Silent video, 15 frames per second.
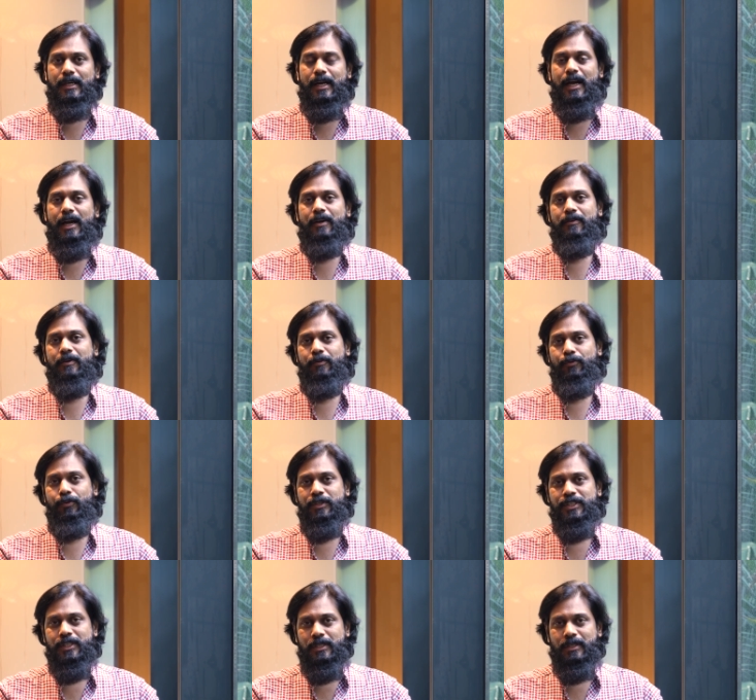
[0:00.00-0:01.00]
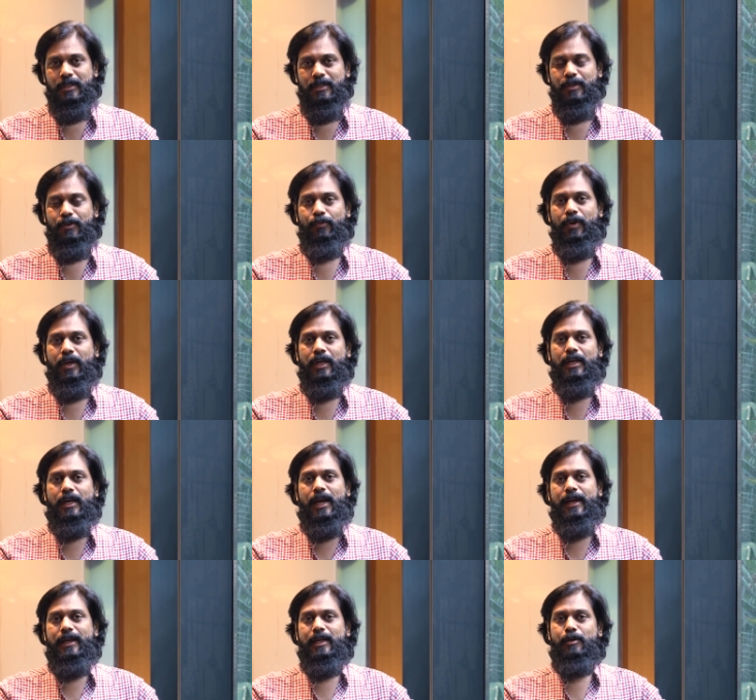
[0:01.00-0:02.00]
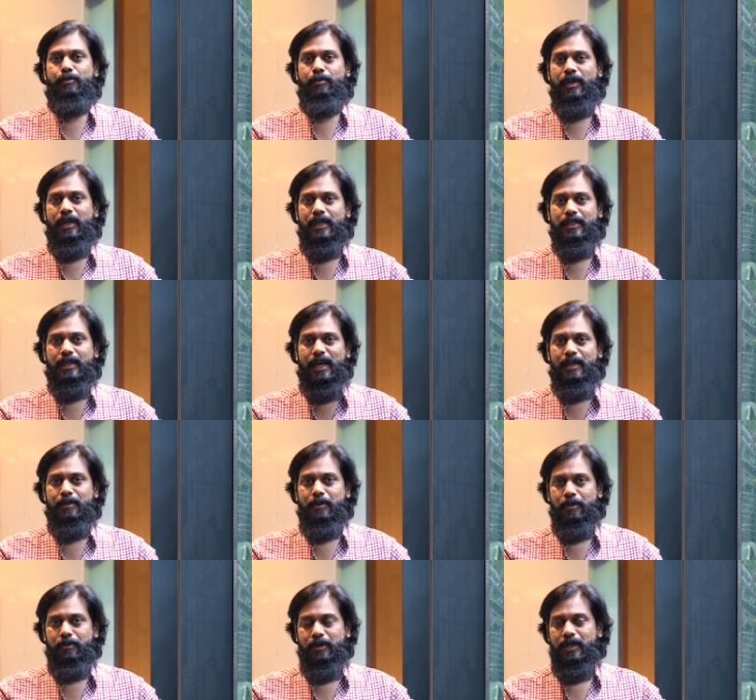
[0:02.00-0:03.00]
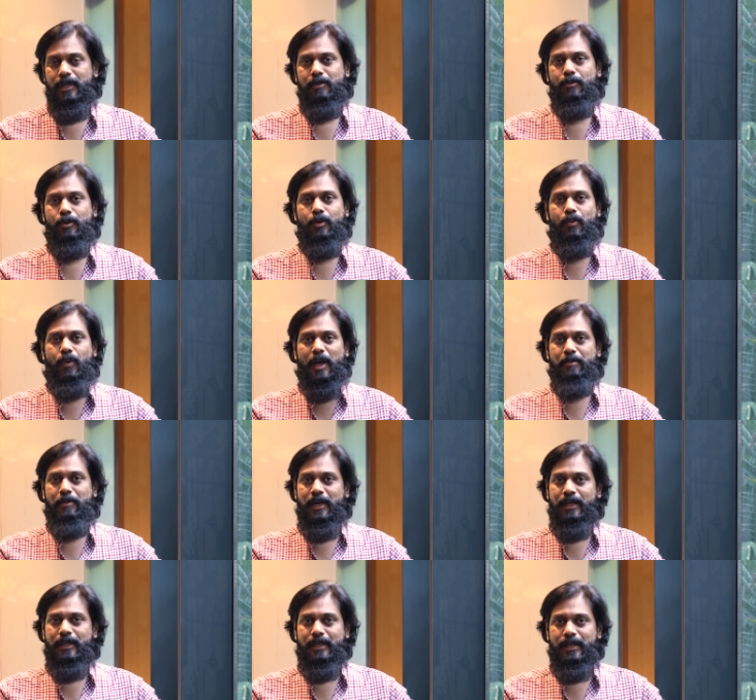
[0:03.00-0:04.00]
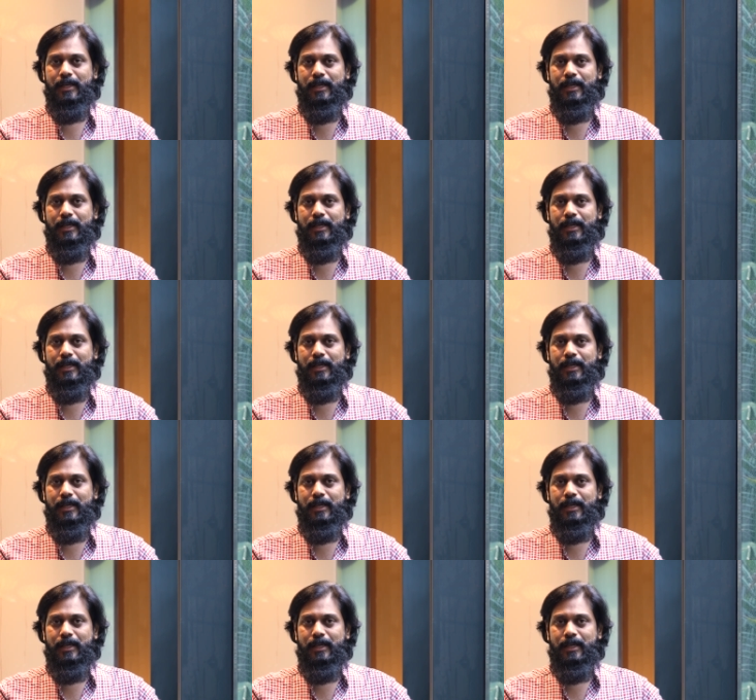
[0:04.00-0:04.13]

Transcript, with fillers: have a vision where I can make the alum community more vibrant,